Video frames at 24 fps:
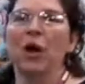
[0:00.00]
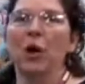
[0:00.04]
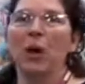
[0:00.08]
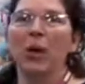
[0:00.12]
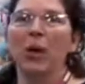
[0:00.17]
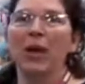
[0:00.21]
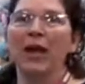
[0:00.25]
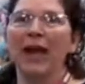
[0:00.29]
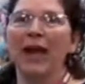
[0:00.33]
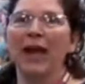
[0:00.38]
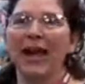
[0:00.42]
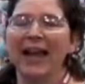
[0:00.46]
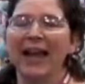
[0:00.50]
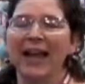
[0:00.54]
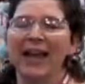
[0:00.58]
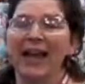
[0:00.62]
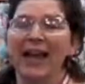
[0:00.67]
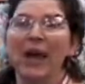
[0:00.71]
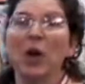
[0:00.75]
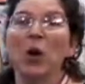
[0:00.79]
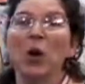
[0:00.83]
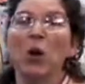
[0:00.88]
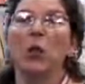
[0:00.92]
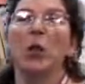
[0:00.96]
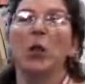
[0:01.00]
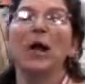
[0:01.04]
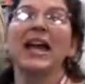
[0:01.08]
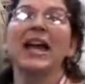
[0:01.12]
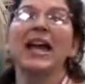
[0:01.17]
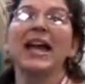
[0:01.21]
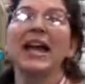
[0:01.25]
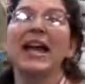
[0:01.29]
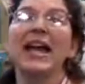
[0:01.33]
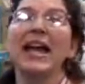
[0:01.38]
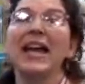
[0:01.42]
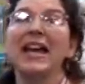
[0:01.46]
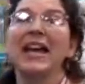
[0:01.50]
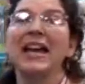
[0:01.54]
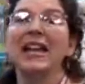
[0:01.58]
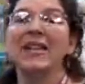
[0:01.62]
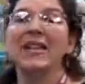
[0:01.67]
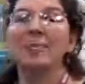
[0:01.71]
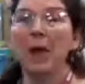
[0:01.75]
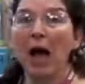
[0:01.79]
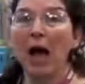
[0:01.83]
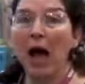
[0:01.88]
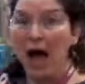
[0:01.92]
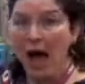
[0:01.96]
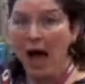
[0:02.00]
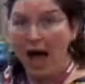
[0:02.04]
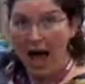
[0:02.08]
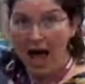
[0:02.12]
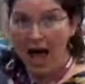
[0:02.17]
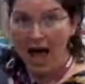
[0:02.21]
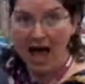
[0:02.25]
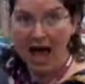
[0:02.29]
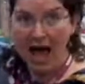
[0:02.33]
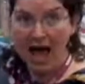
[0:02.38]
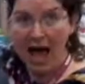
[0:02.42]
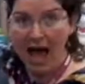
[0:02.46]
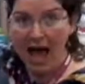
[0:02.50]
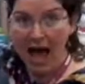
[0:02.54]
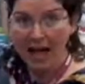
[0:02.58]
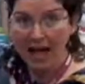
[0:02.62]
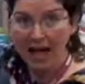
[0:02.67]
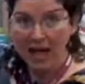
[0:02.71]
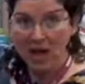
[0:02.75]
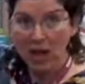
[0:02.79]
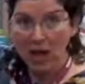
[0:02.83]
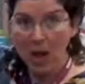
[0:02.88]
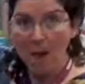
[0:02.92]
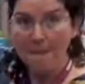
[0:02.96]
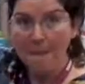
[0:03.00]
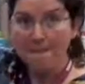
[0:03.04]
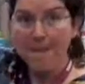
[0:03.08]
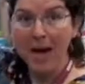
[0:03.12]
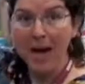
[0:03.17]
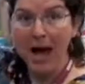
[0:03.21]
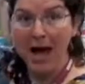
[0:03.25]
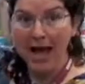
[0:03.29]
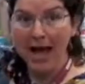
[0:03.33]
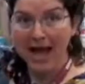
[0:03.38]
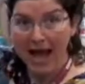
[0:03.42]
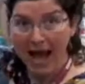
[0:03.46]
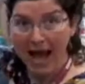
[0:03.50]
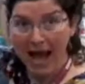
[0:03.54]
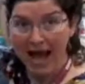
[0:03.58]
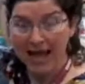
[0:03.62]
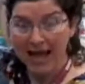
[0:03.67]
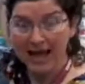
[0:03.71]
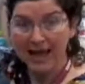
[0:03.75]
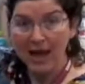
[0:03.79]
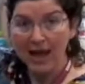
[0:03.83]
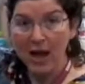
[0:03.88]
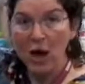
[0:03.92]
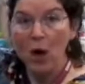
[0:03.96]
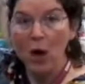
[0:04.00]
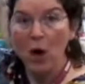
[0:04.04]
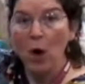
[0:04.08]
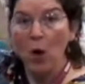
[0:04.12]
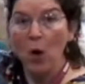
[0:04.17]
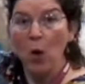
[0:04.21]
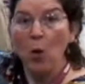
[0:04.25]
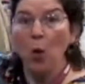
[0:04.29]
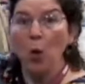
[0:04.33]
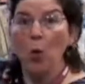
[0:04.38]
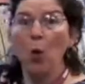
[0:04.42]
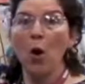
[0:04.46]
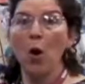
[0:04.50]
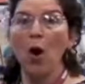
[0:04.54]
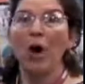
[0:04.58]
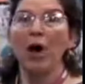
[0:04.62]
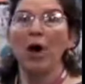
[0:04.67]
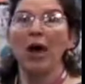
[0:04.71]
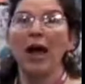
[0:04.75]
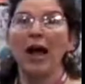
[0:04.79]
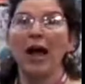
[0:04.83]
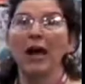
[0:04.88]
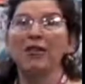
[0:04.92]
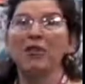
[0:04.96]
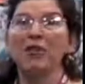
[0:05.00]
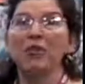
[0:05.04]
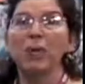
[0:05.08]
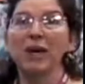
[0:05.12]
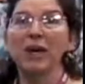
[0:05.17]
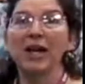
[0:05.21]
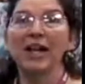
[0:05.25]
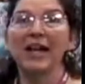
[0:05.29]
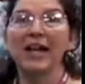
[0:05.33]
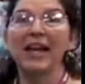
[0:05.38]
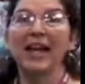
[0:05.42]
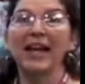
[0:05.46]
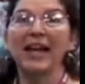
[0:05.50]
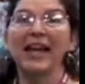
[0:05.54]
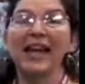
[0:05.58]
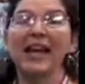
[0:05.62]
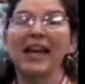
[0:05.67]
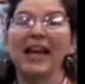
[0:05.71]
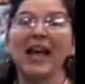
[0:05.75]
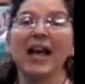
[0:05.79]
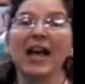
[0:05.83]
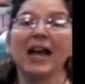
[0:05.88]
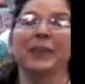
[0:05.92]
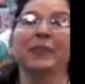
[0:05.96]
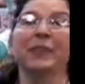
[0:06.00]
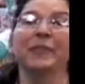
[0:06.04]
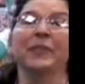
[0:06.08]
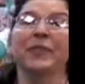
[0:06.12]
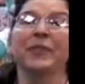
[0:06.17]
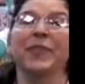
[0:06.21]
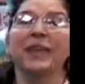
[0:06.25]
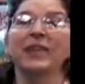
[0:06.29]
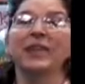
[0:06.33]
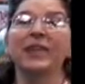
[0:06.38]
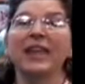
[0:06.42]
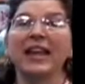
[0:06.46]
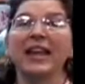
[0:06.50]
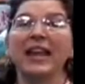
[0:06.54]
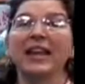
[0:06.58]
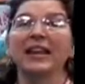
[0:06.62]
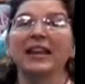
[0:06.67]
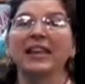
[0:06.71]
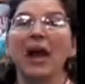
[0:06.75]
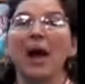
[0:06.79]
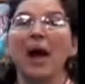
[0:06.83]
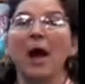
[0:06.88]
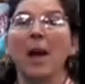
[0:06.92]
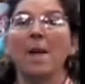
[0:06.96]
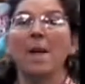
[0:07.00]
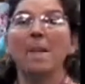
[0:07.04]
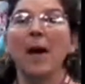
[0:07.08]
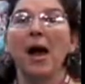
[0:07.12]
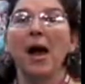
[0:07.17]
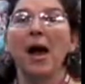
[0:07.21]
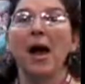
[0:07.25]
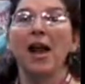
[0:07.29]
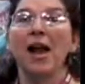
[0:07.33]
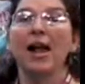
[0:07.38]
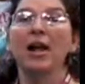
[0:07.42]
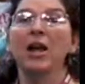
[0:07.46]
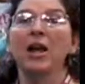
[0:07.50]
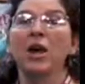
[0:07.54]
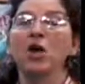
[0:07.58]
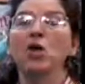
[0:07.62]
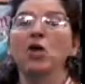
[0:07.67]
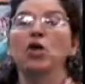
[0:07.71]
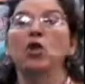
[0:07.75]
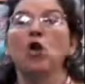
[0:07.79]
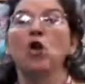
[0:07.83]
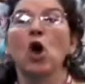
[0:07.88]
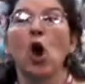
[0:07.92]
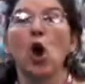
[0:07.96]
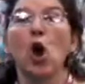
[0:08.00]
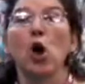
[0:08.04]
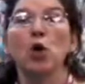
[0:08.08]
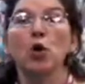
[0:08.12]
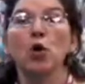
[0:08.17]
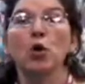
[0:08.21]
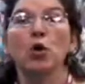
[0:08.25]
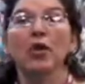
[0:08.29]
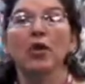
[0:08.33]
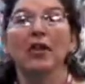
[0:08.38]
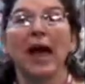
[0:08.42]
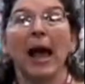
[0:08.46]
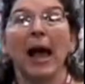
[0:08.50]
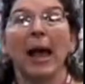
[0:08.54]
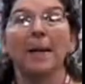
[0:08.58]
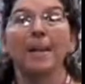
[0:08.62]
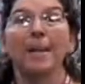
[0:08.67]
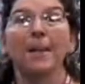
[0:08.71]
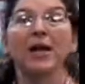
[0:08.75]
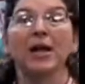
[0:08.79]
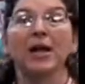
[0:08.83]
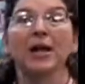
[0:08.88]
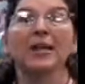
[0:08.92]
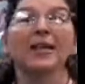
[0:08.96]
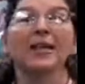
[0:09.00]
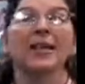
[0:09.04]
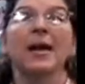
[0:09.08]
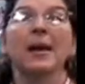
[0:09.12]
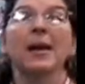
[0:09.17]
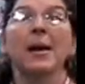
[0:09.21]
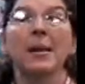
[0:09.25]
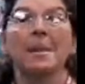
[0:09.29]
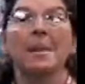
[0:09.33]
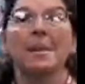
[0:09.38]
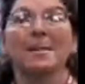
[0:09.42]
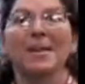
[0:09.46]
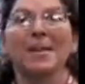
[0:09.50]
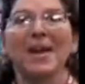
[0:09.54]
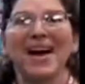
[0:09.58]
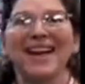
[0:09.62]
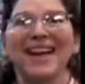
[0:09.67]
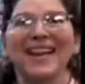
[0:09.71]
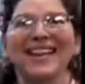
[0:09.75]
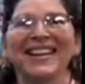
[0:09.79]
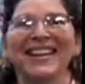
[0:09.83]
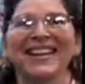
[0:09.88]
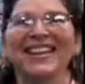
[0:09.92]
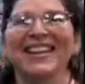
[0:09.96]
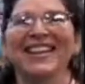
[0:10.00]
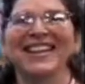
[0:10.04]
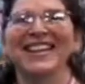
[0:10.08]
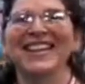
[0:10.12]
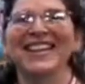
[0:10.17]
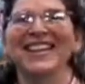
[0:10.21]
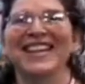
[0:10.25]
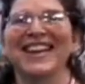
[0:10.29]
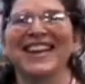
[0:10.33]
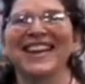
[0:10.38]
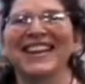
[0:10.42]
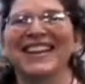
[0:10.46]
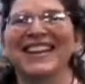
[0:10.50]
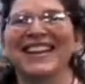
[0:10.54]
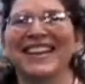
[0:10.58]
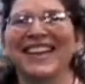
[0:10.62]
Okay. With my hands on my head, what have we here? These are my toe tappers, my teacher